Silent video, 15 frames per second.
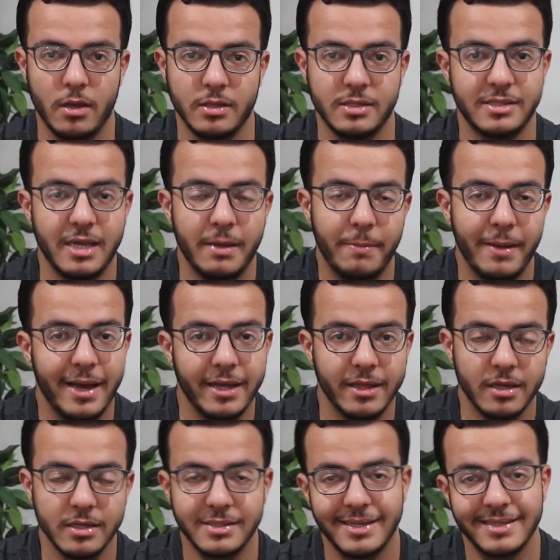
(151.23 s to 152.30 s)
set path,
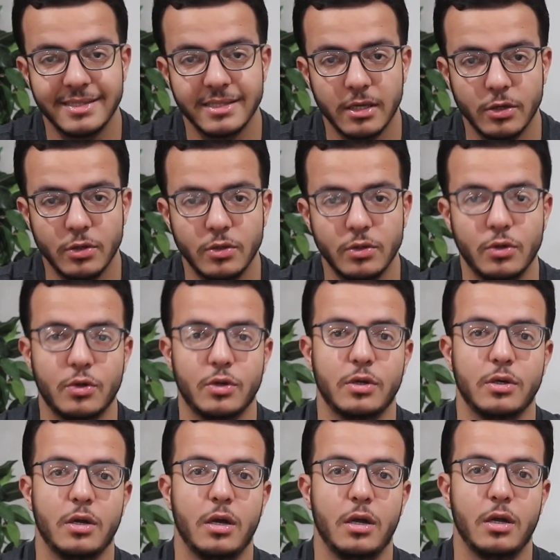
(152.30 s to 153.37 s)
a set skill,
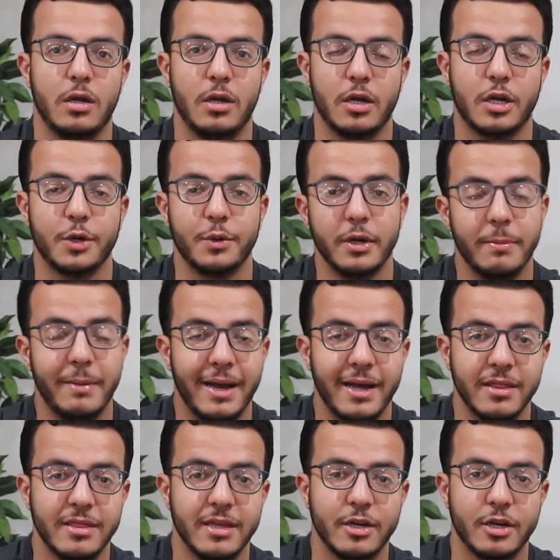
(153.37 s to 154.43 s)
or a career
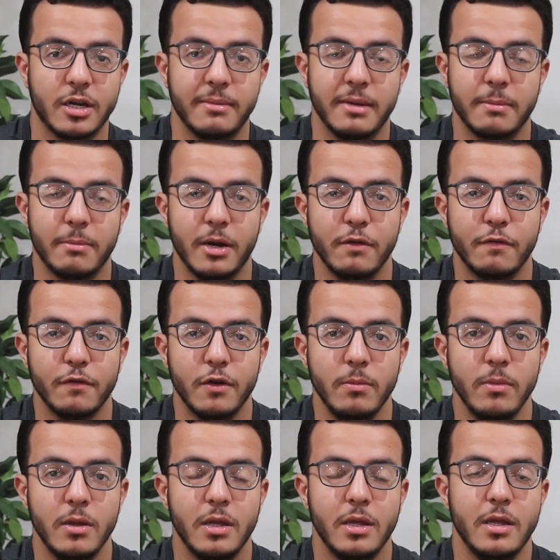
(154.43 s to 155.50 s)
path that you're going to make money from,